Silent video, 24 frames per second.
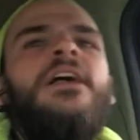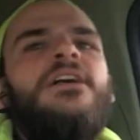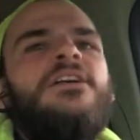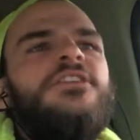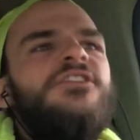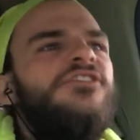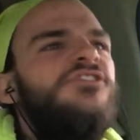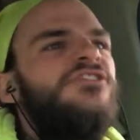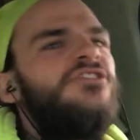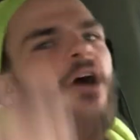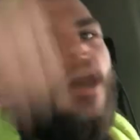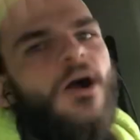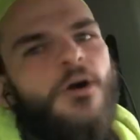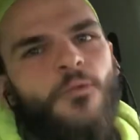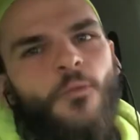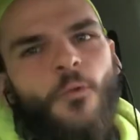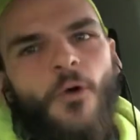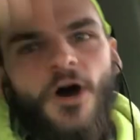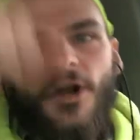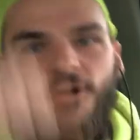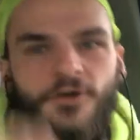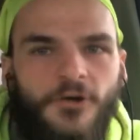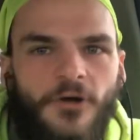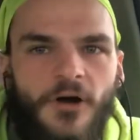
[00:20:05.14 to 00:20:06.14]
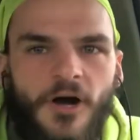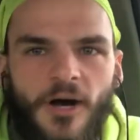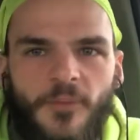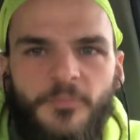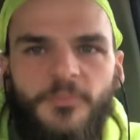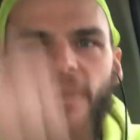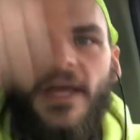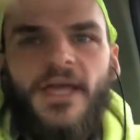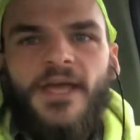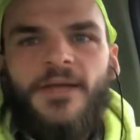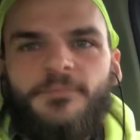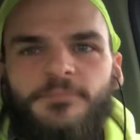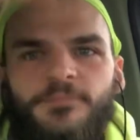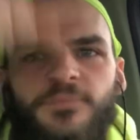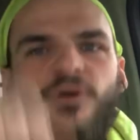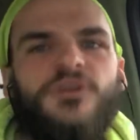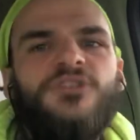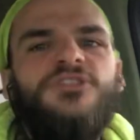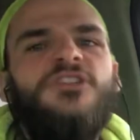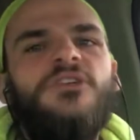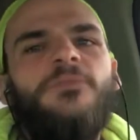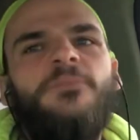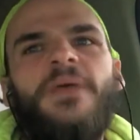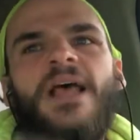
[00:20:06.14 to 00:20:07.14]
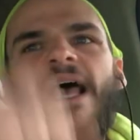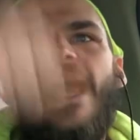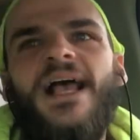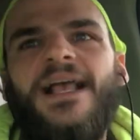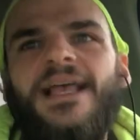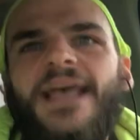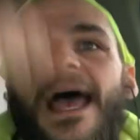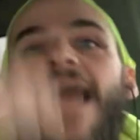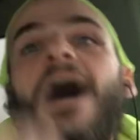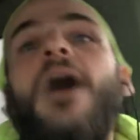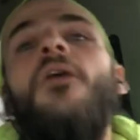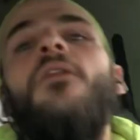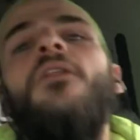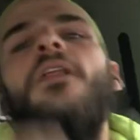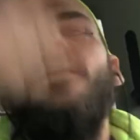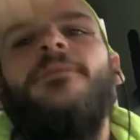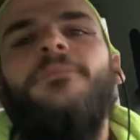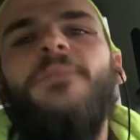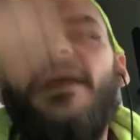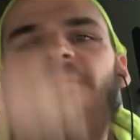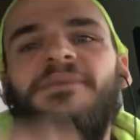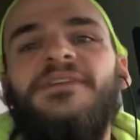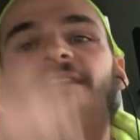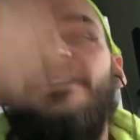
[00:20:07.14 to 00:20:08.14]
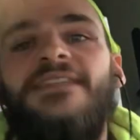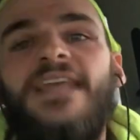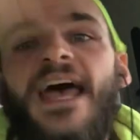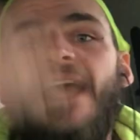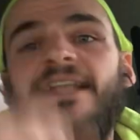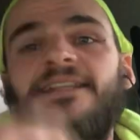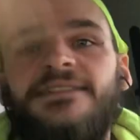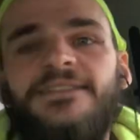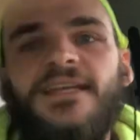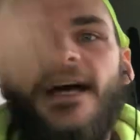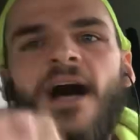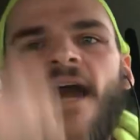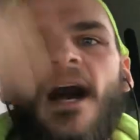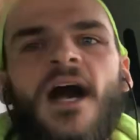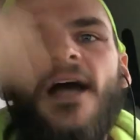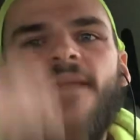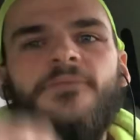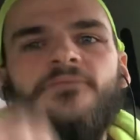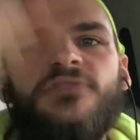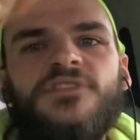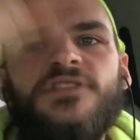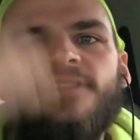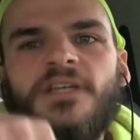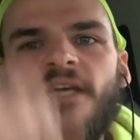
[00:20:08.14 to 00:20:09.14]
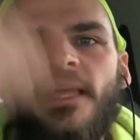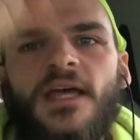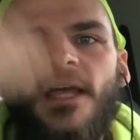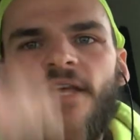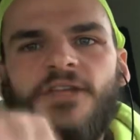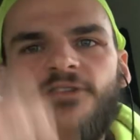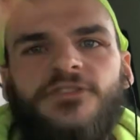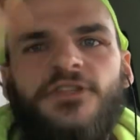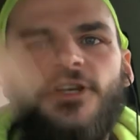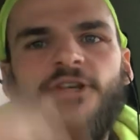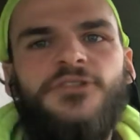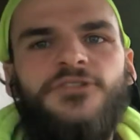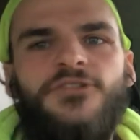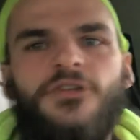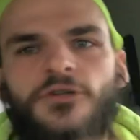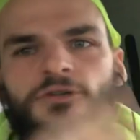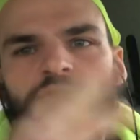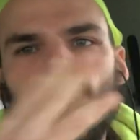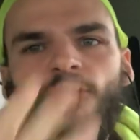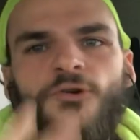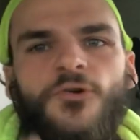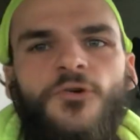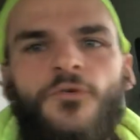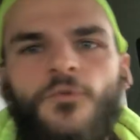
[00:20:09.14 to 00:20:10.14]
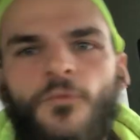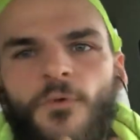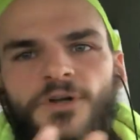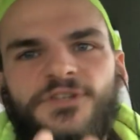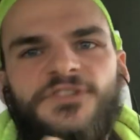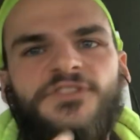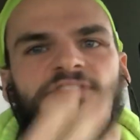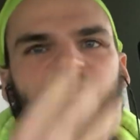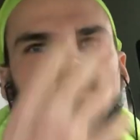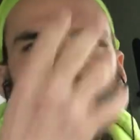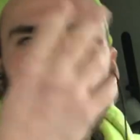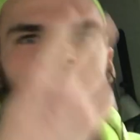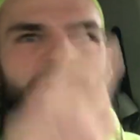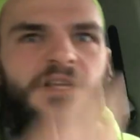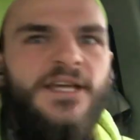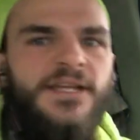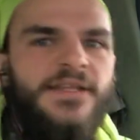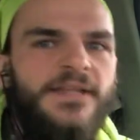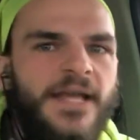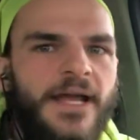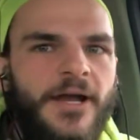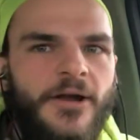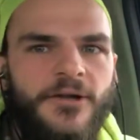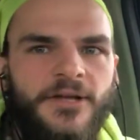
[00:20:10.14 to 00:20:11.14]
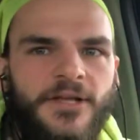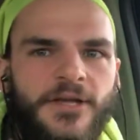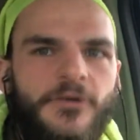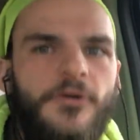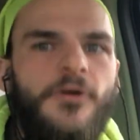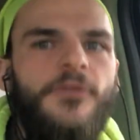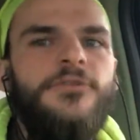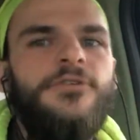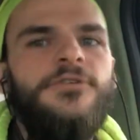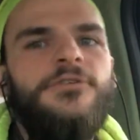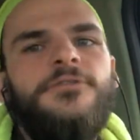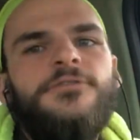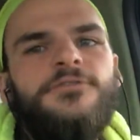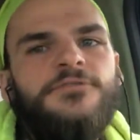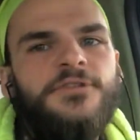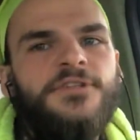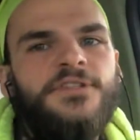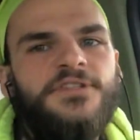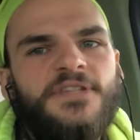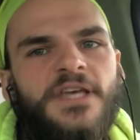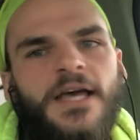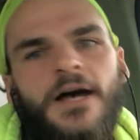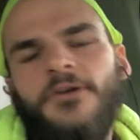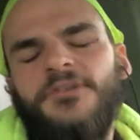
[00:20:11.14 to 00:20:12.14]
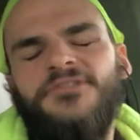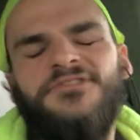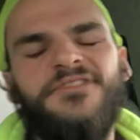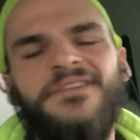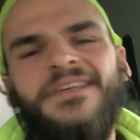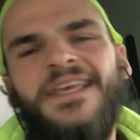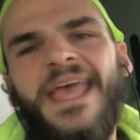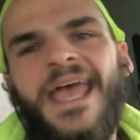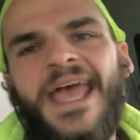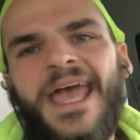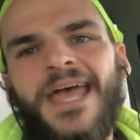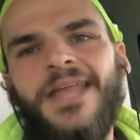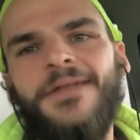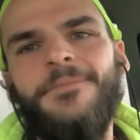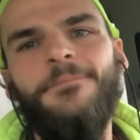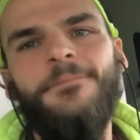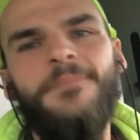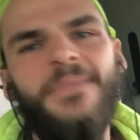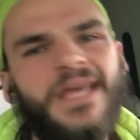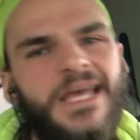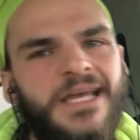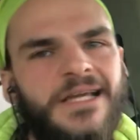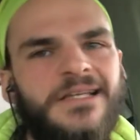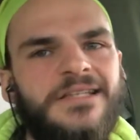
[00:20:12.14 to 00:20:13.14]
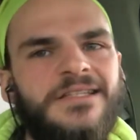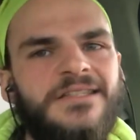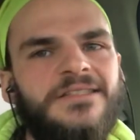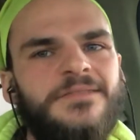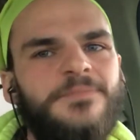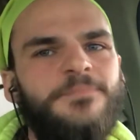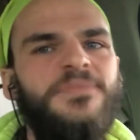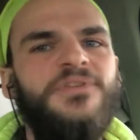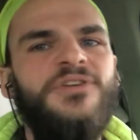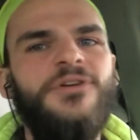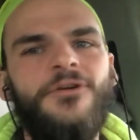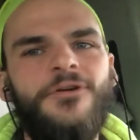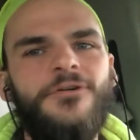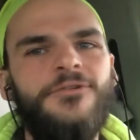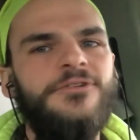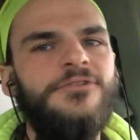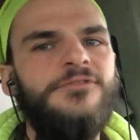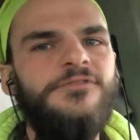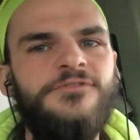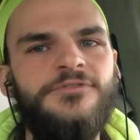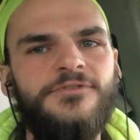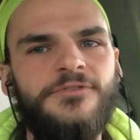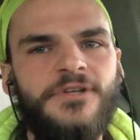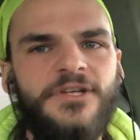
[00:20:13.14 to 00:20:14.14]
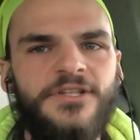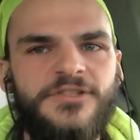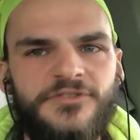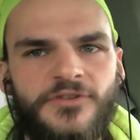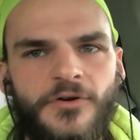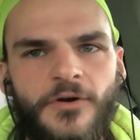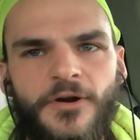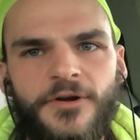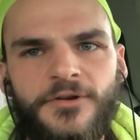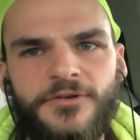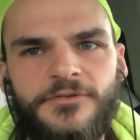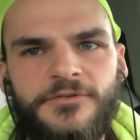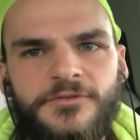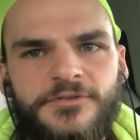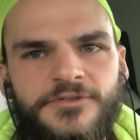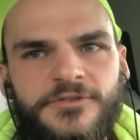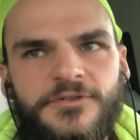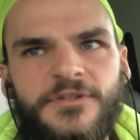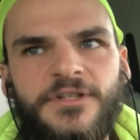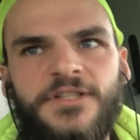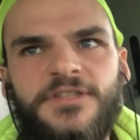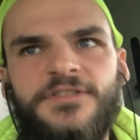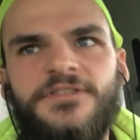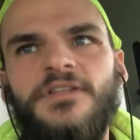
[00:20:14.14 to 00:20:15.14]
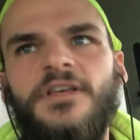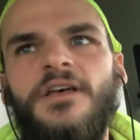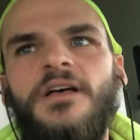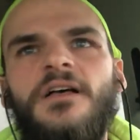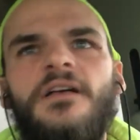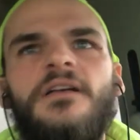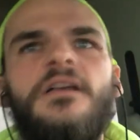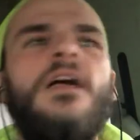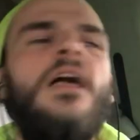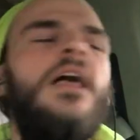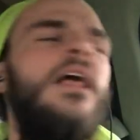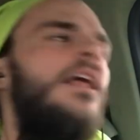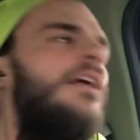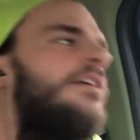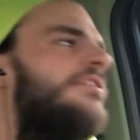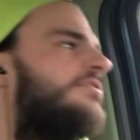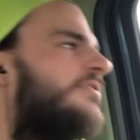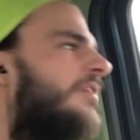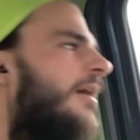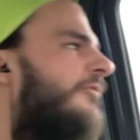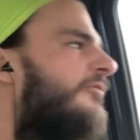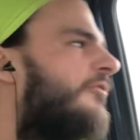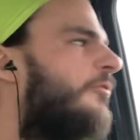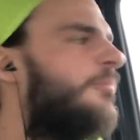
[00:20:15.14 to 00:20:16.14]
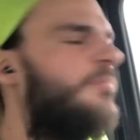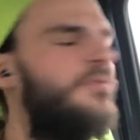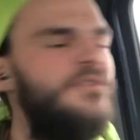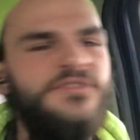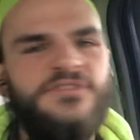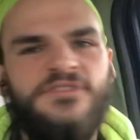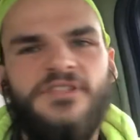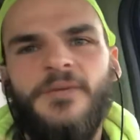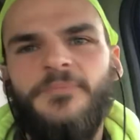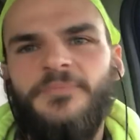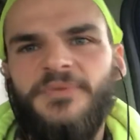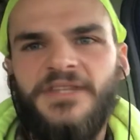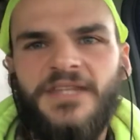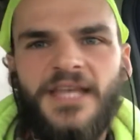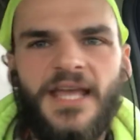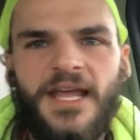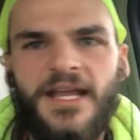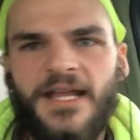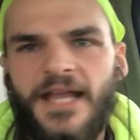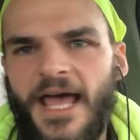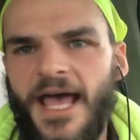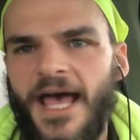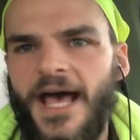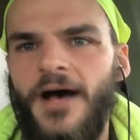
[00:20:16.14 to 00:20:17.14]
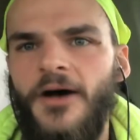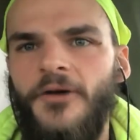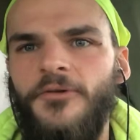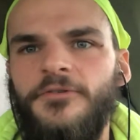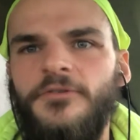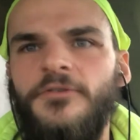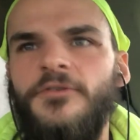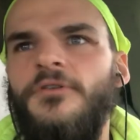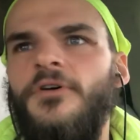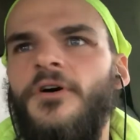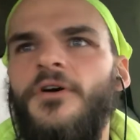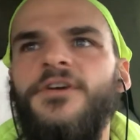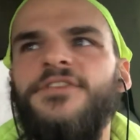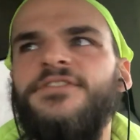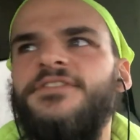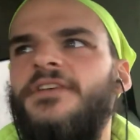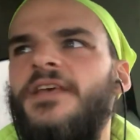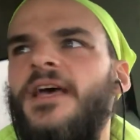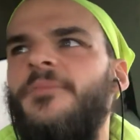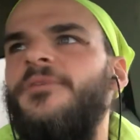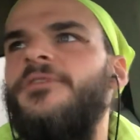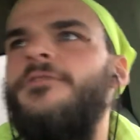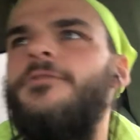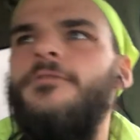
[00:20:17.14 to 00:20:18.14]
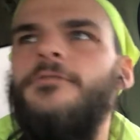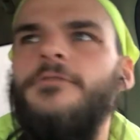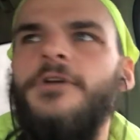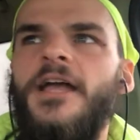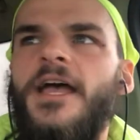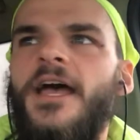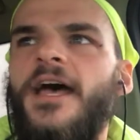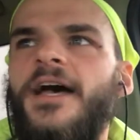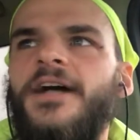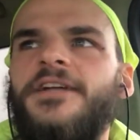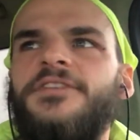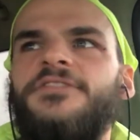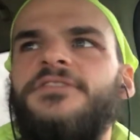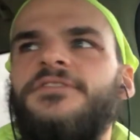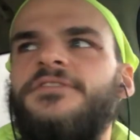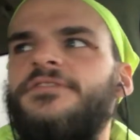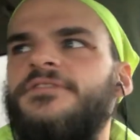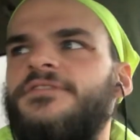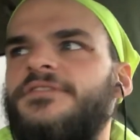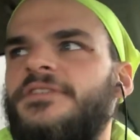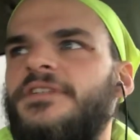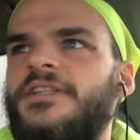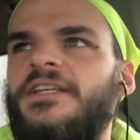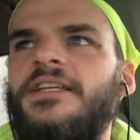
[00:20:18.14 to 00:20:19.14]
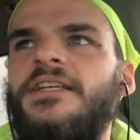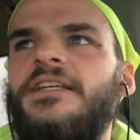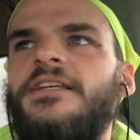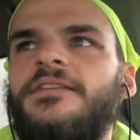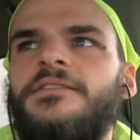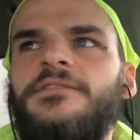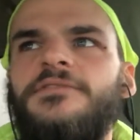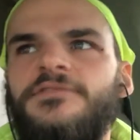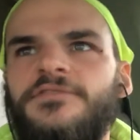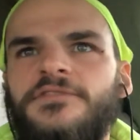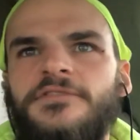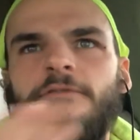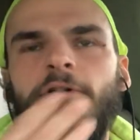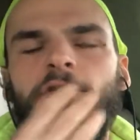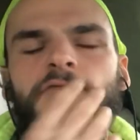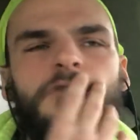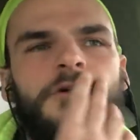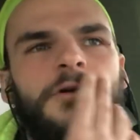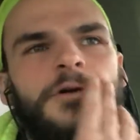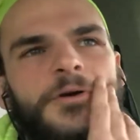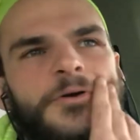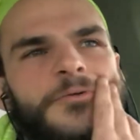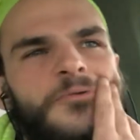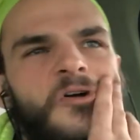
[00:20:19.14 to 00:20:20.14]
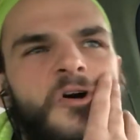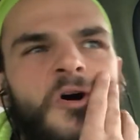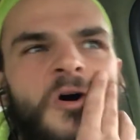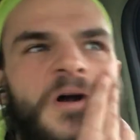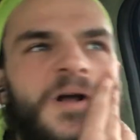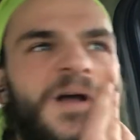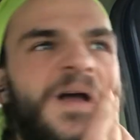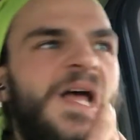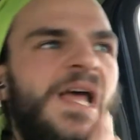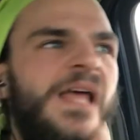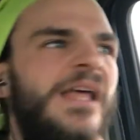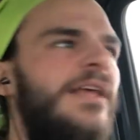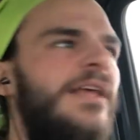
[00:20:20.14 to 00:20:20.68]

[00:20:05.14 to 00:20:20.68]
suck water up and push it back out like maybe 10 times to dilute what's still in there and get all the nutrients out, because you can't mix pure nutrients, hard nutrients. Stuff will precipitate out, it'll cause chemical reactions and heat, and stuff will go wrong.